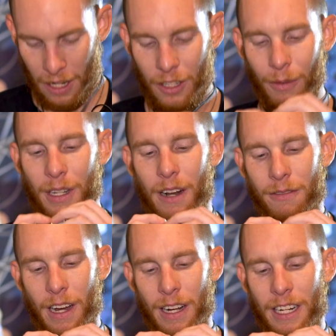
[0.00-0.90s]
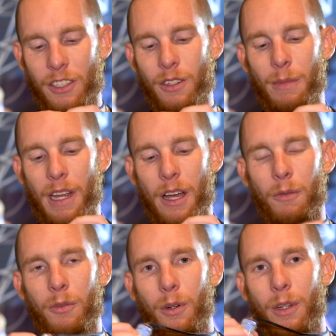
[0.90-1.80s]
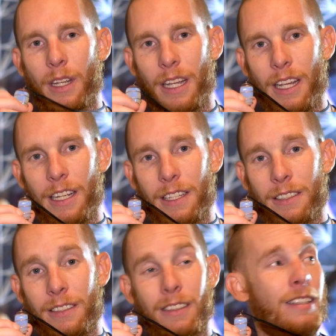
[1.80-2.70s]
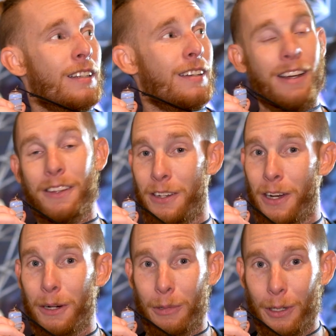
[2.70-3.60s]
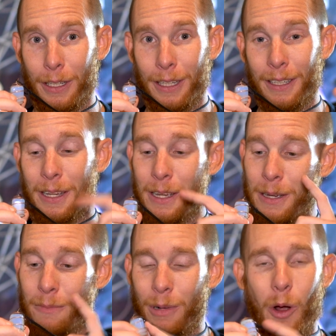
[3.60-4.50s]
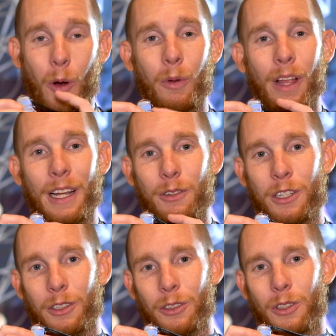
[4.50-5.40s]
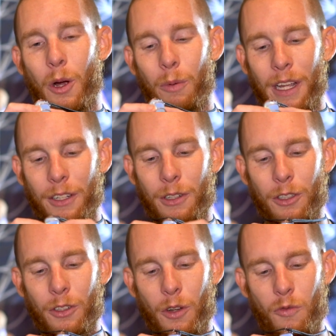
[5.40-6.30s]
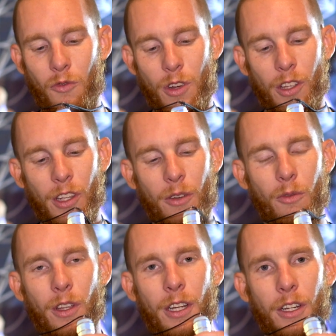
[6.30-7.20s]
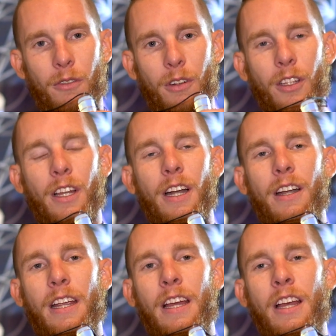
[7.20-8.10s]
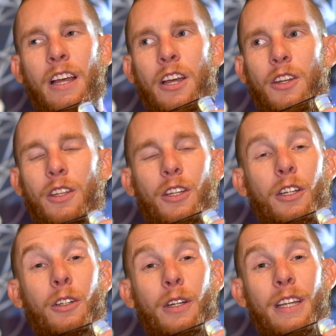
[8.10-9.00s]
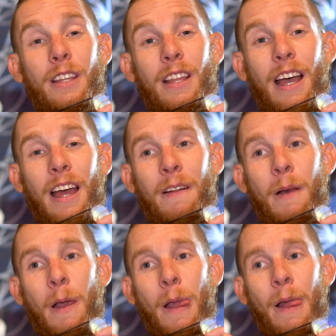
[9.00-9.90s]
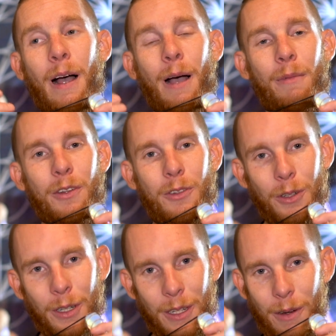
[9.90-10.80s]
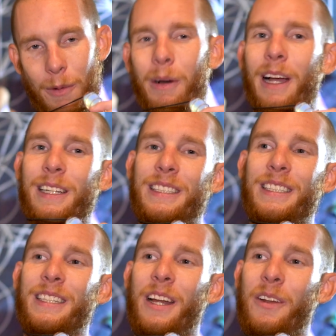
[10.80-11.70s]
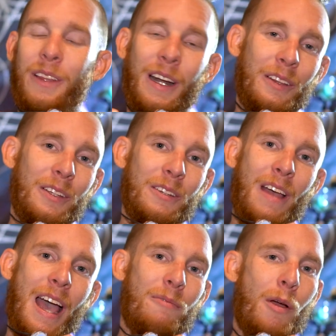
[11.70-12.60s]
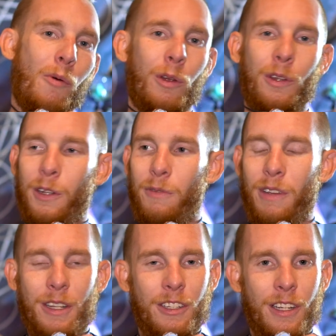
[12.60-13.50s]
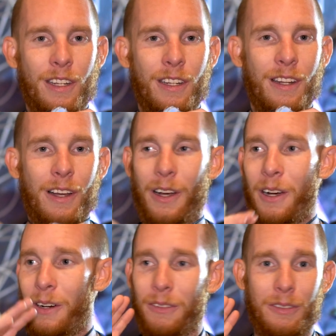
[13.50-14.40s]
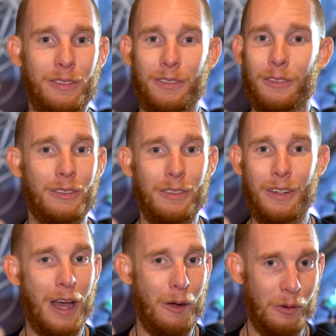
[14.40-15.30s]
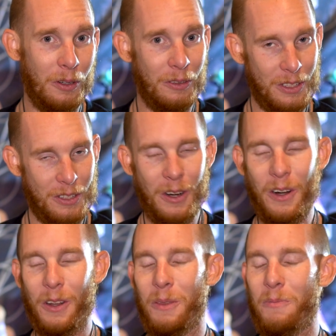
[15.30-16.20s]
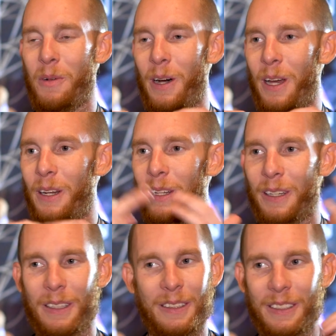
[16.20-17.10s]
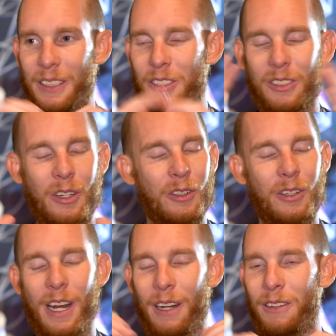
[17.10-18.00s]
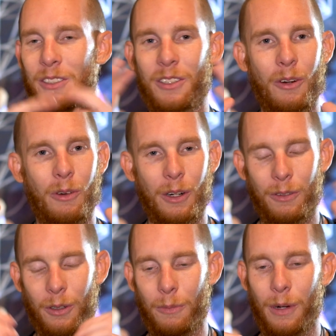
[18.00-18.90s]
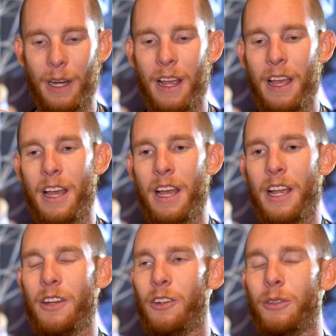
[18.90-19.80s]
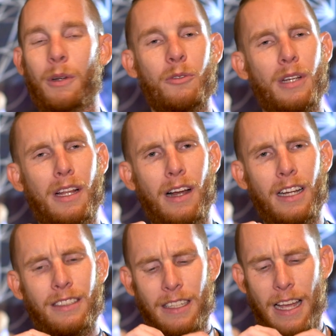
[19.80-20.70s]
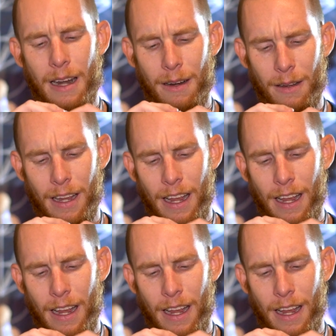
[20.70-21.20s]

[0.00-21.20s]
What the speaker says: Something I find extremely helpful is not the dog barking, but opalite crystals. Opalite crystals are really, really good for clarity, to the degree that I'm an intuitive, I'm a Pisces. I know that I live half my world in the dimension of not one of this earth, but it's so creative, it's so wonderful. But, sometimes we get lost in that.